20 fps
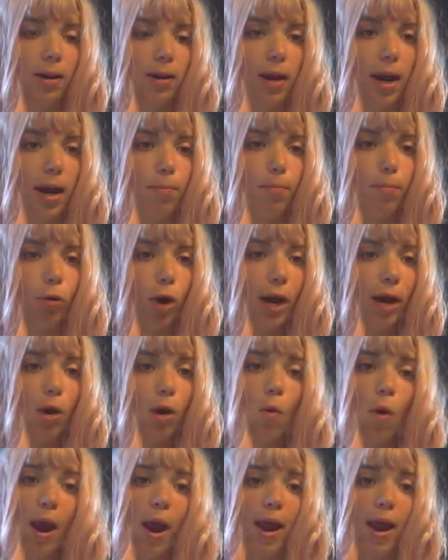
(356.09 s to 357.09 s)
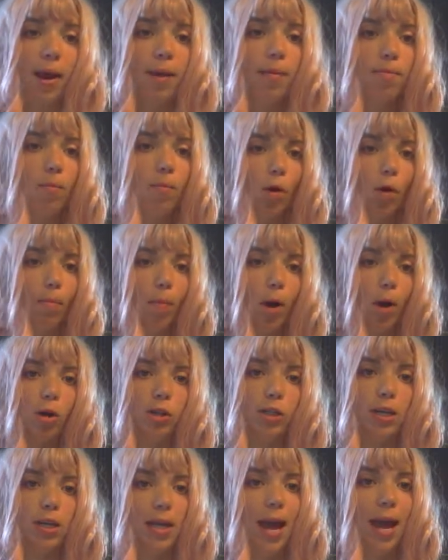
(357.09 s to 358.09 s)
and break away more
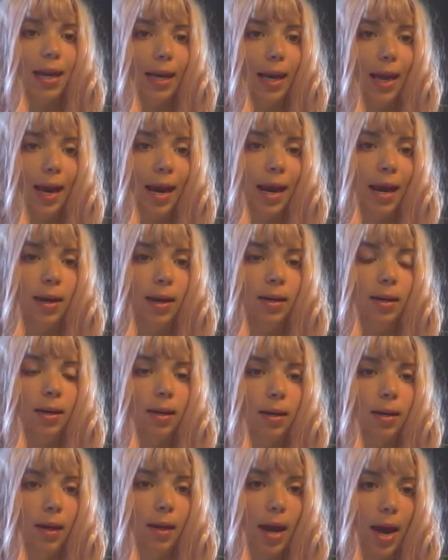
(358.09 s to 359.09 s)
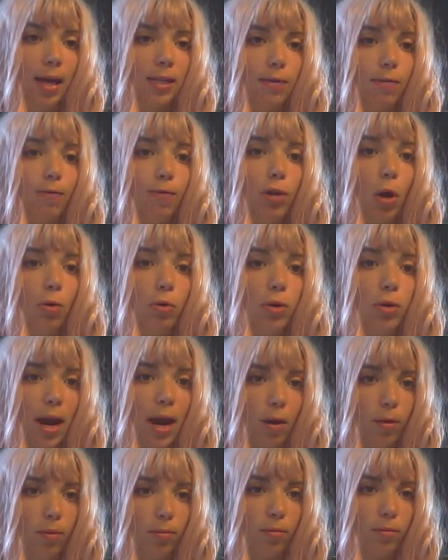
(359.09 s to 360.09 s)
parts of that land as it flowed
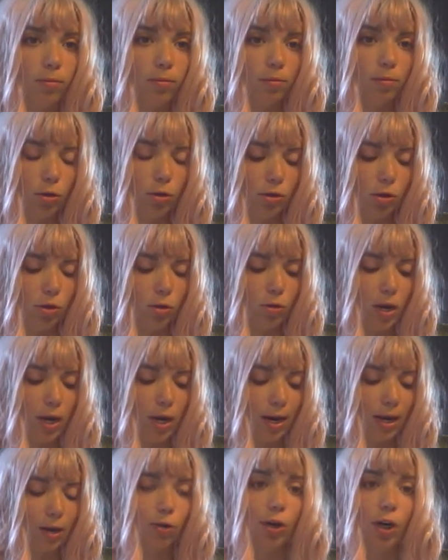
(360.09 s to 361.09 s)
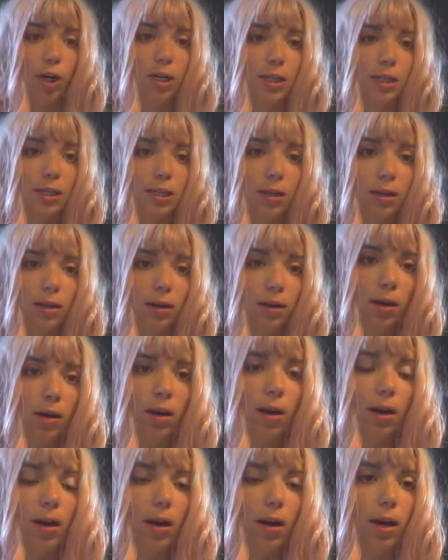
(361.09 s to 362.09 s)
down due to the increase
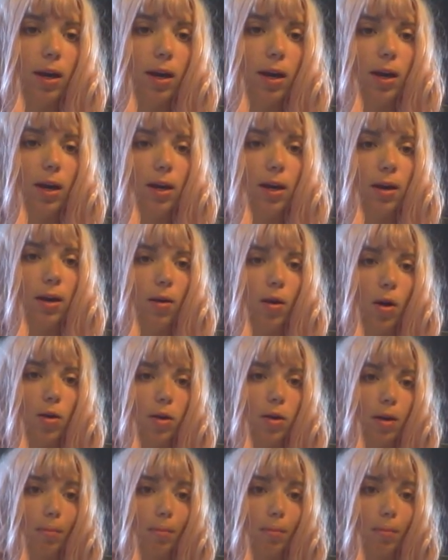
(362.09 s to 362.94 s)
in the